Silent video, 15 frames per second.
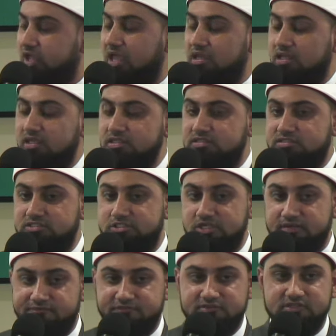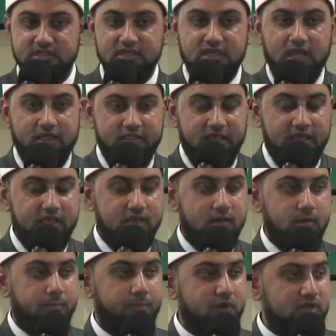and his chiefs,
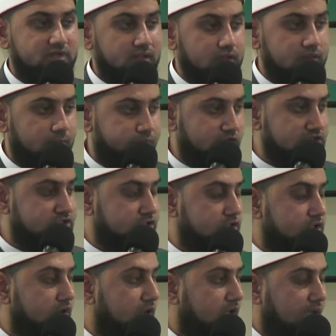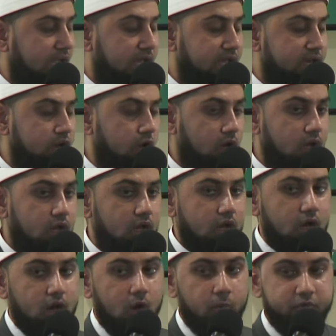they put the pressure and
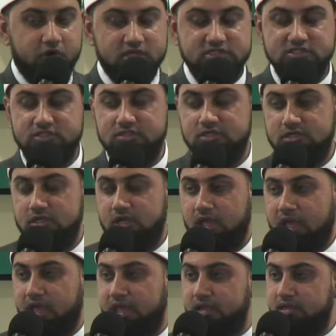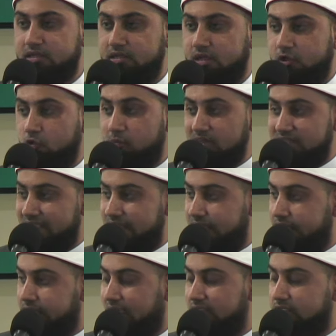oppressed and
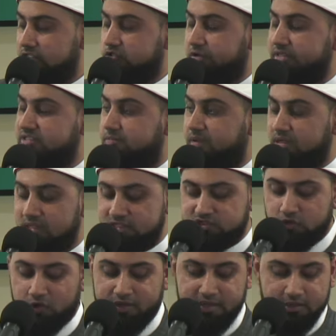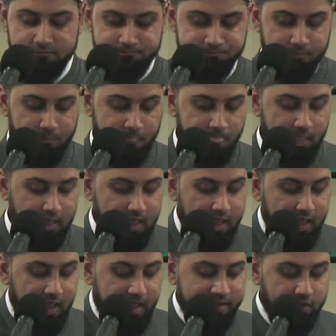humiliated and disgraced Bani Israel.
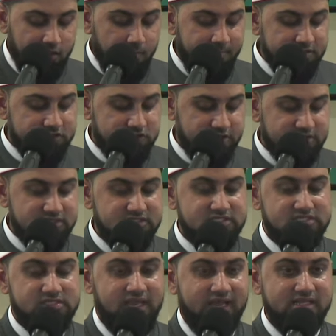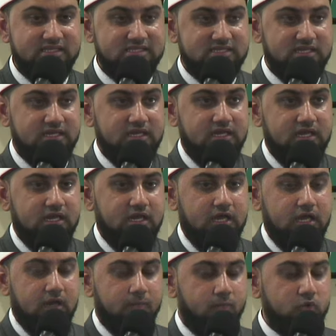And Allah mentions
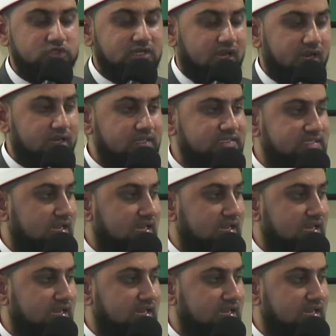that Musa alayhi